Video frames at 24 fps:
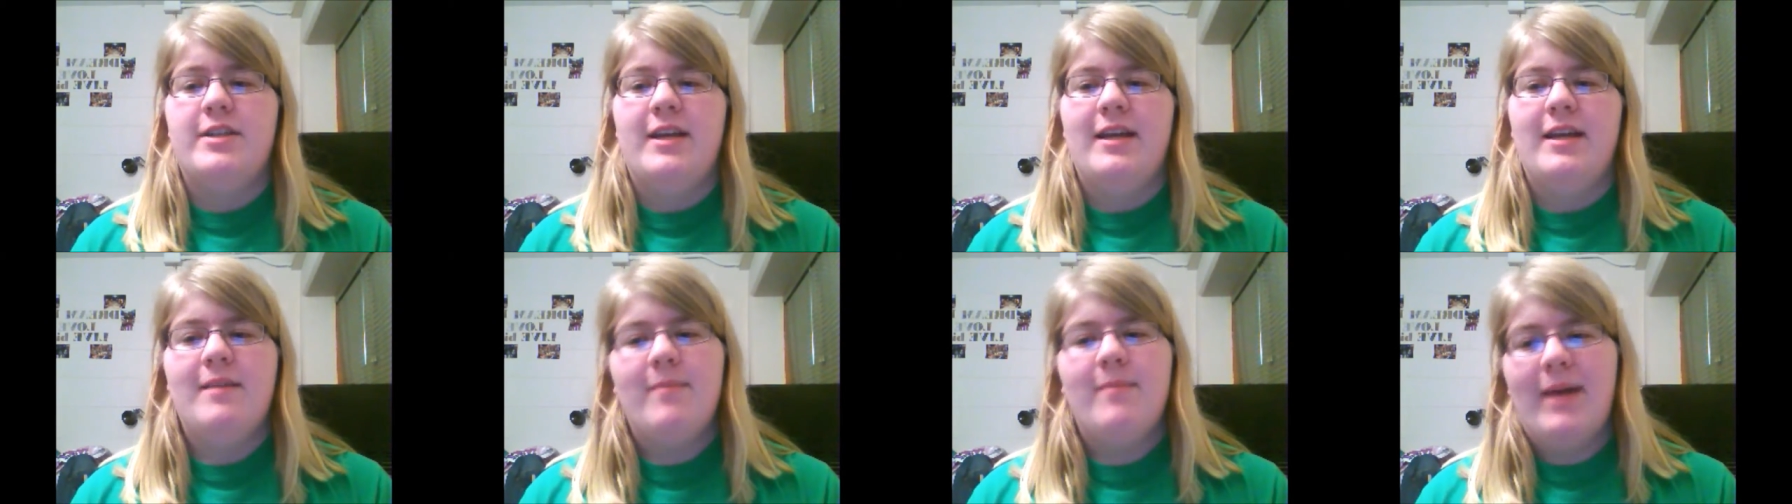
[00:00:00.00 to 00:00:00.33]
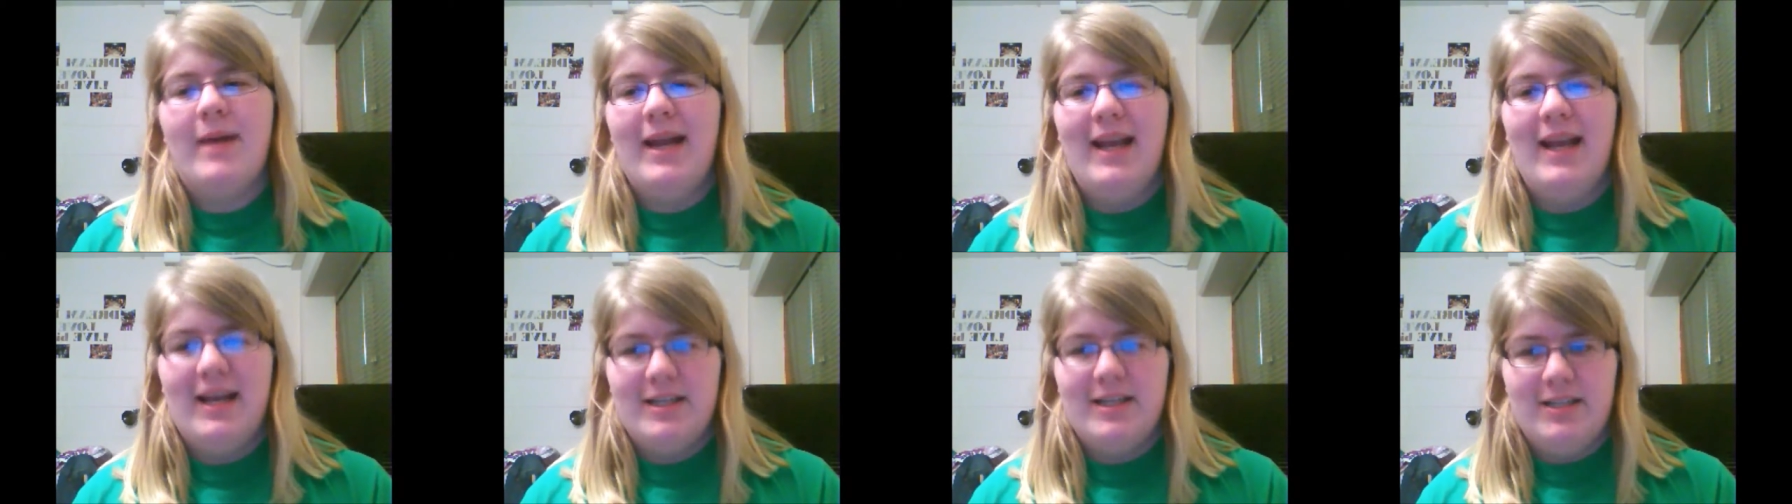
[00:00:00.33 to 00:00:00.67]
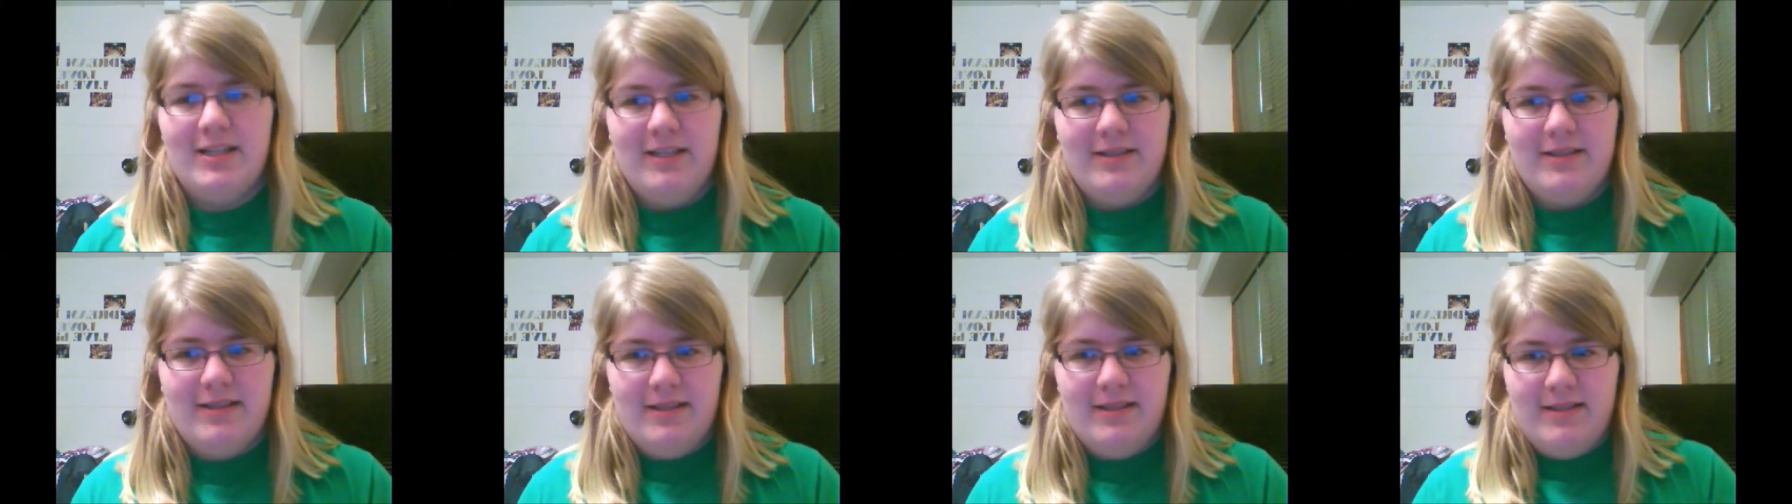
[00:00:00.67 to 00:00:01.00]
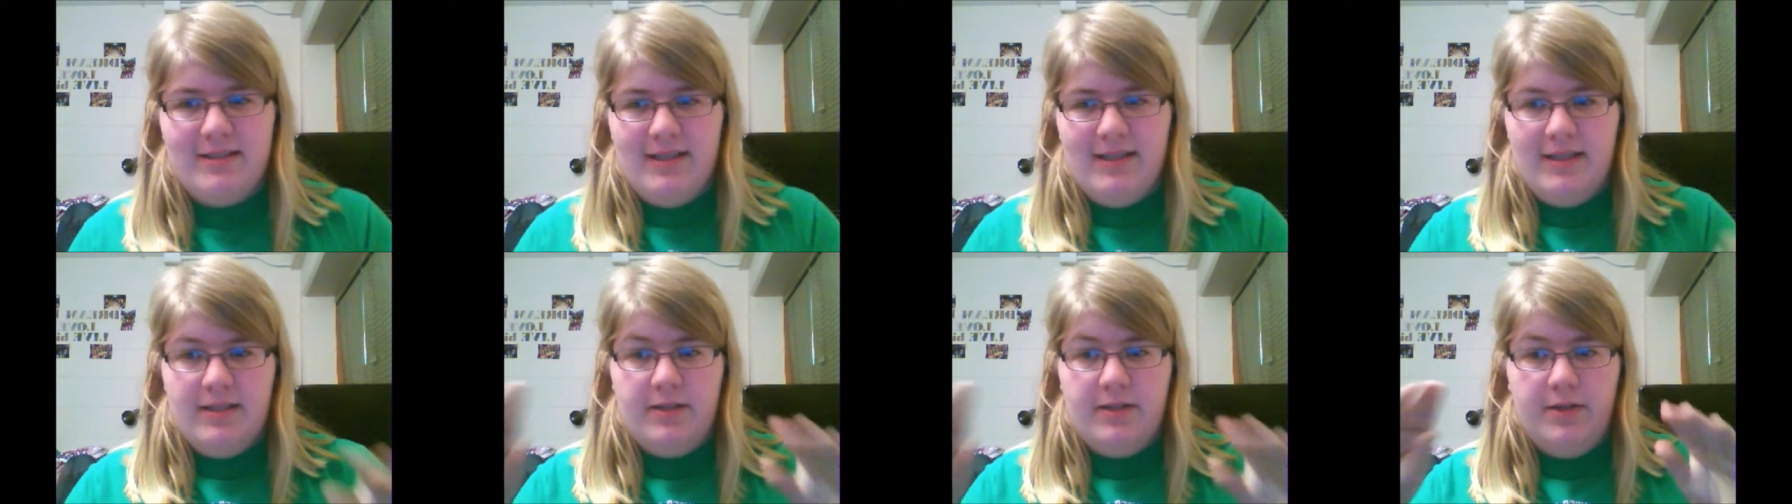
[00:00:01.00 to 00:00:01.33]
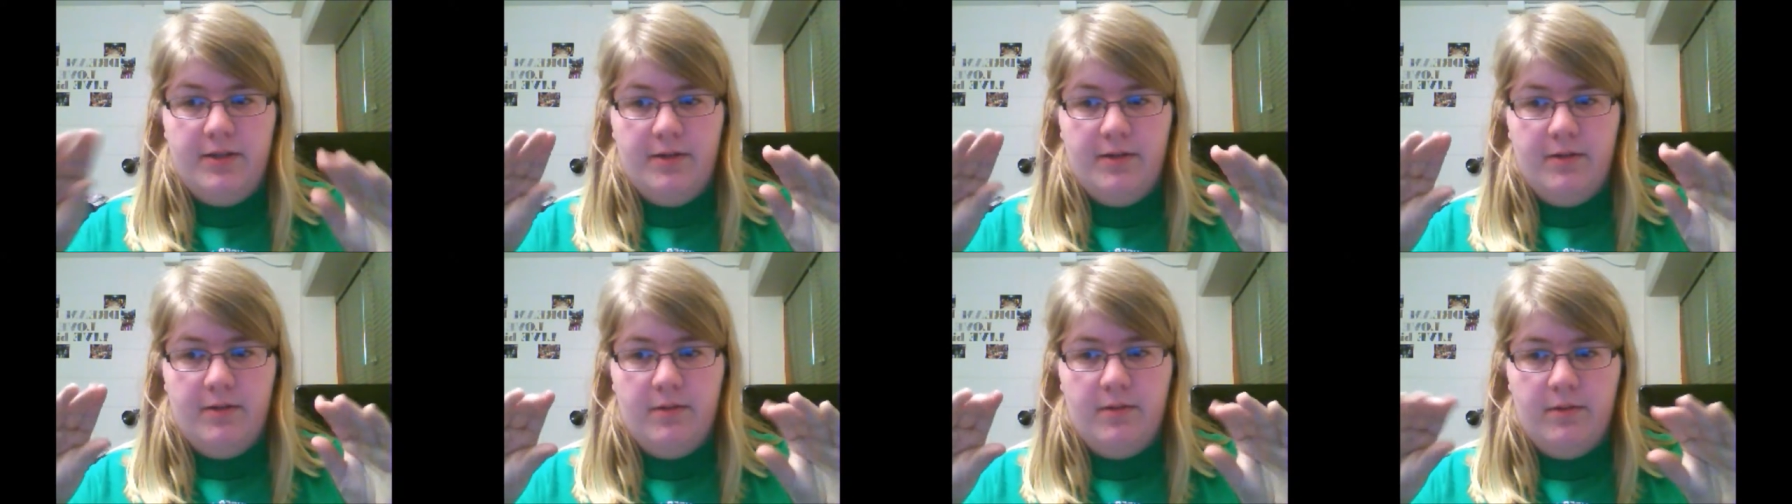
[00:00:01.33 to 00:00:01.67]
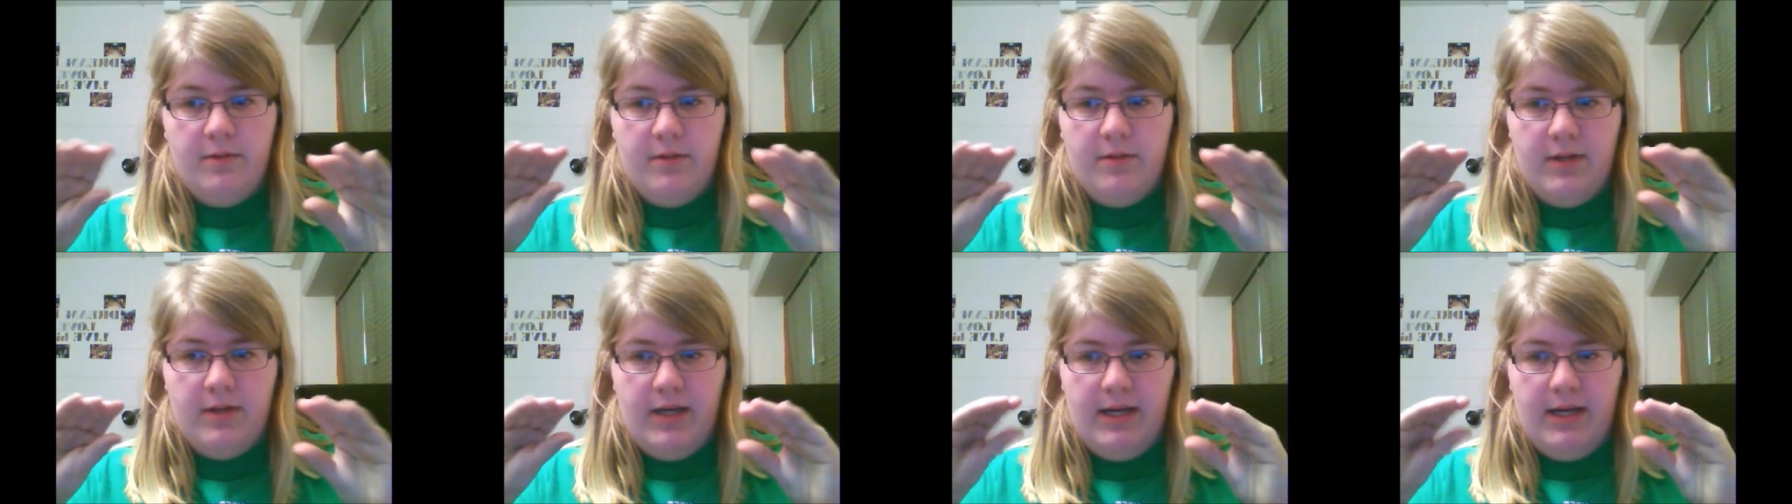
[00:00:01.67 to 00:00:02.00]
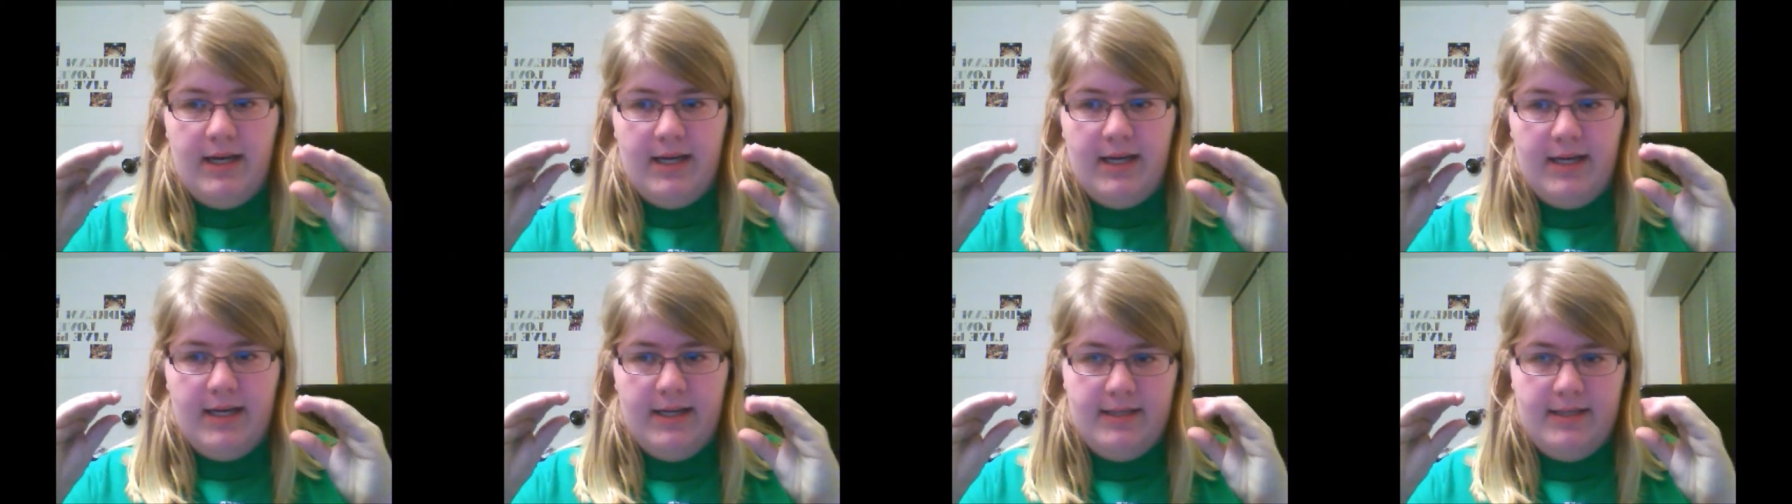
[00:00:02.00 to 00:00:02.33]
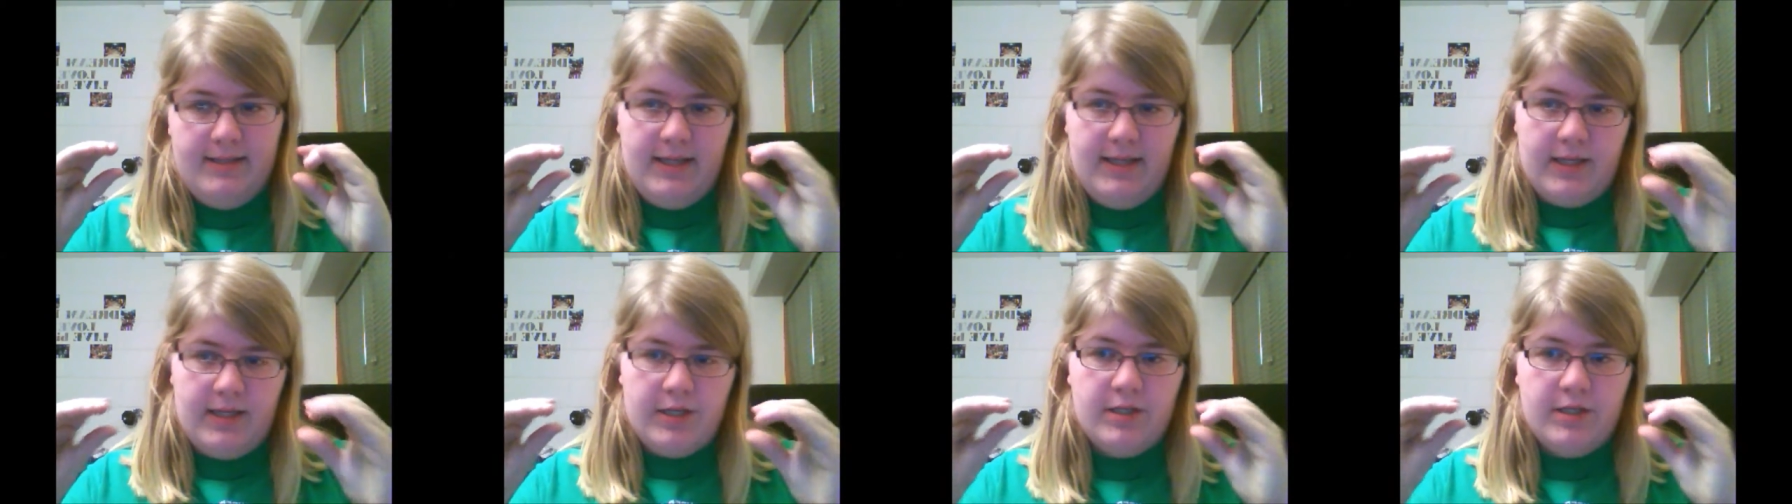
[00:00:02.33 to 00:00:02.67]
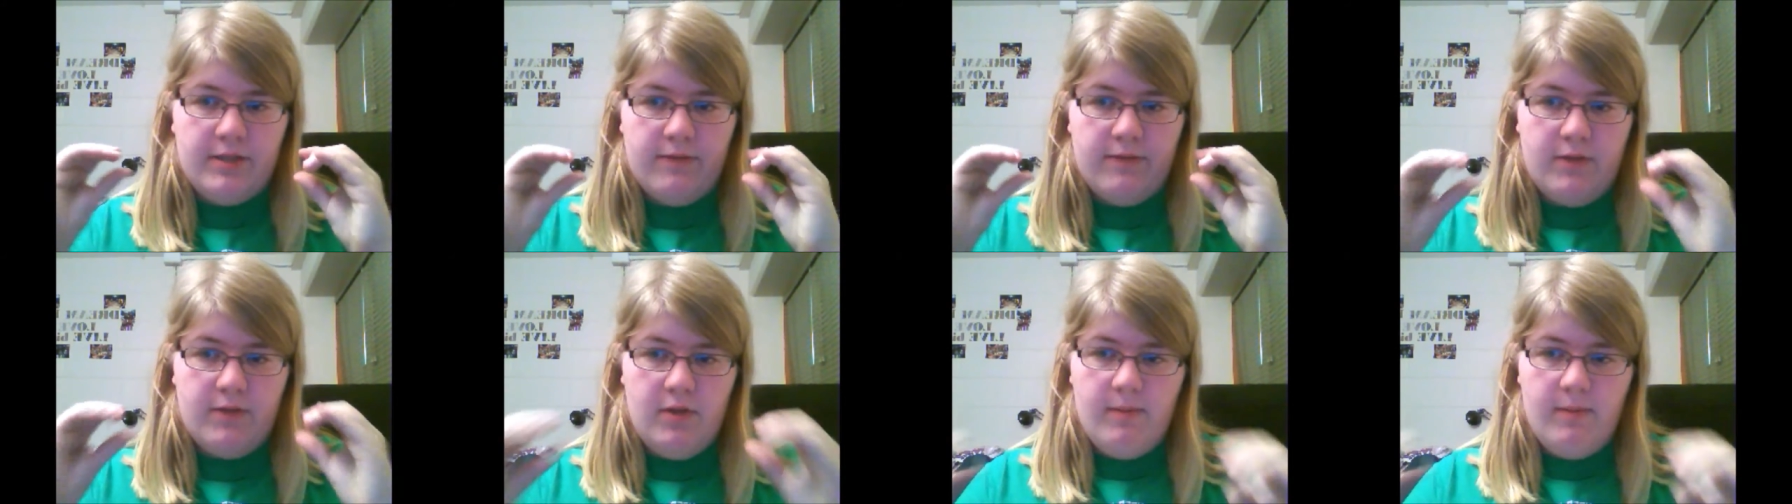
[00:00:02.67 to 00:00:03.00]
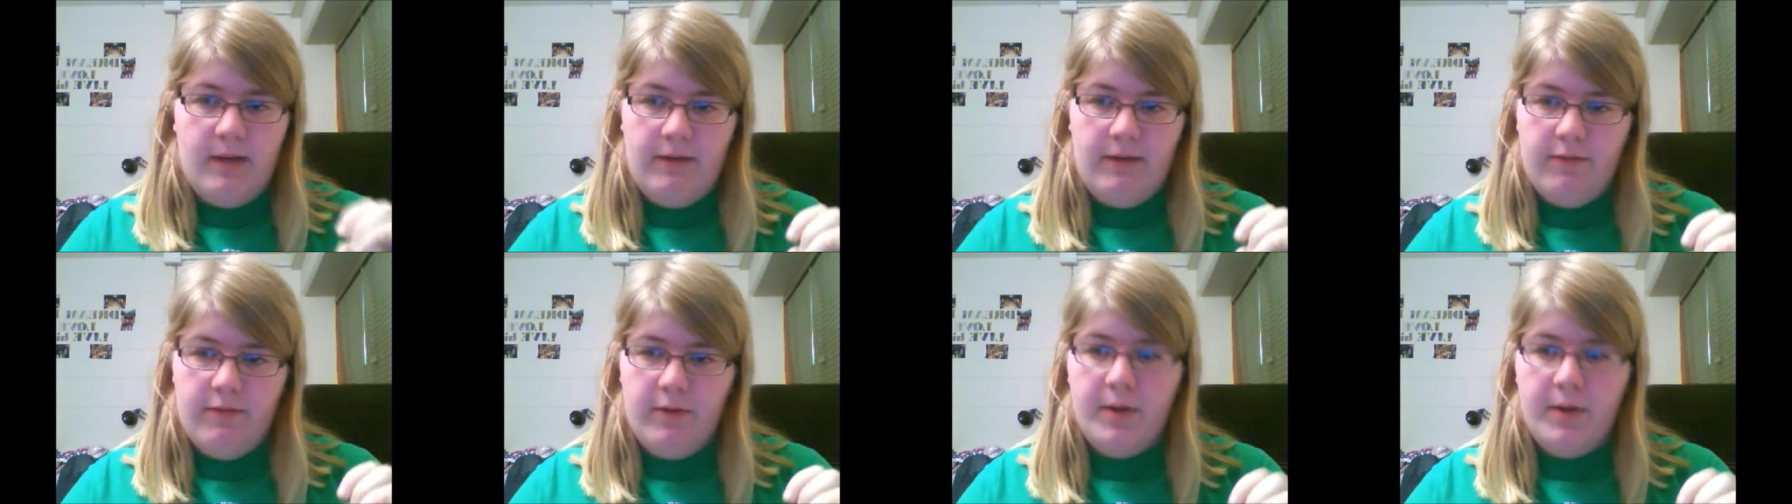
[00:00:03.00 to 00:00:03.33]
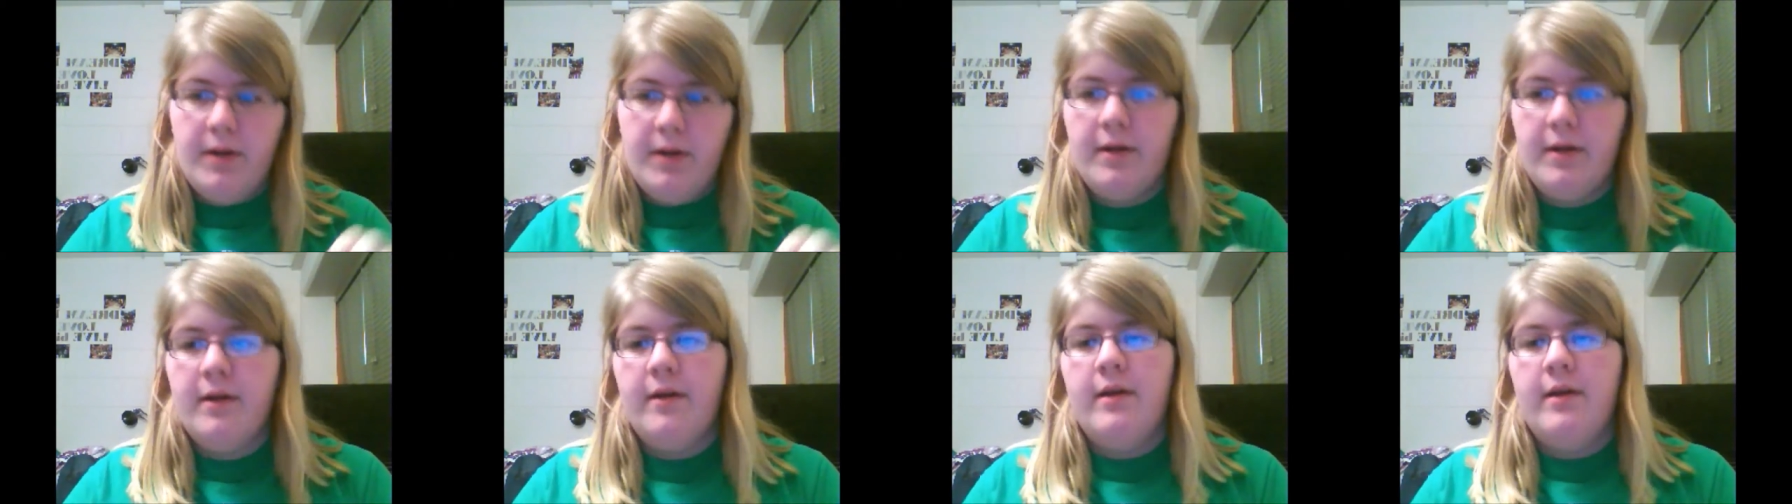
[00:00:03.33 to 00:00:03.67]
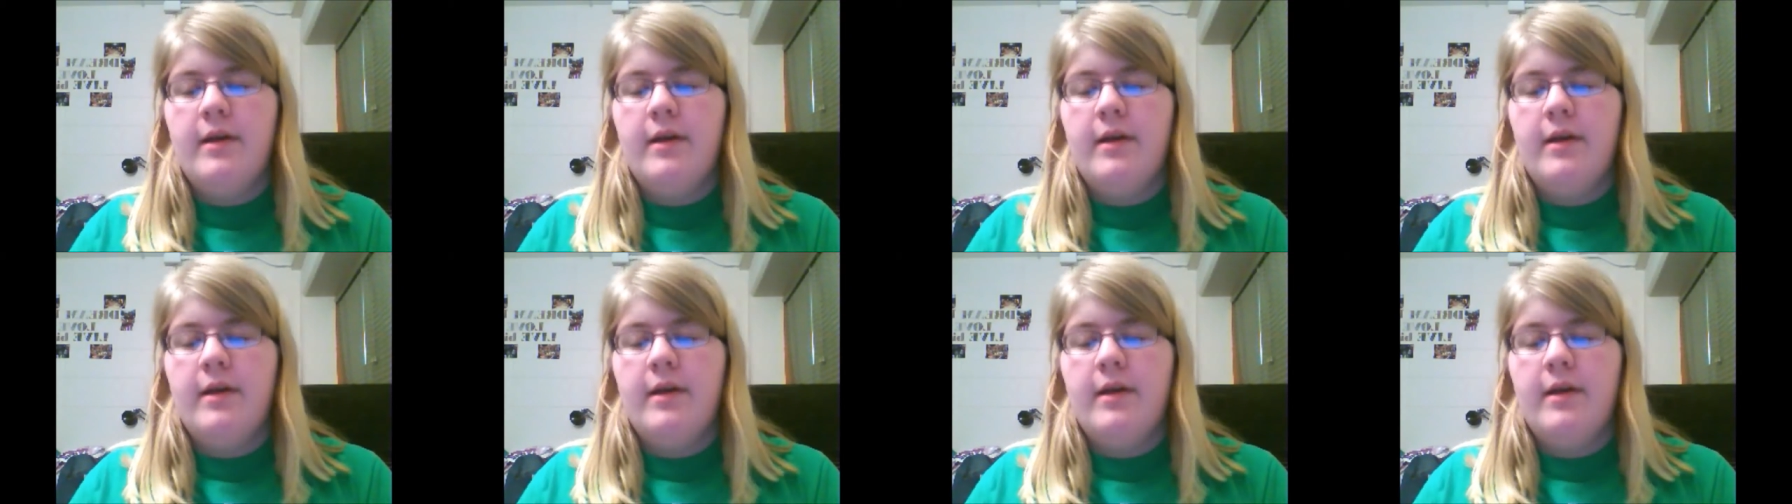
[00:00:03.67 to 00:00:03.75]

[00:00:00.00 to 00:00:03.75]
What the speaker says: and mine actually sits onto sections of 2x4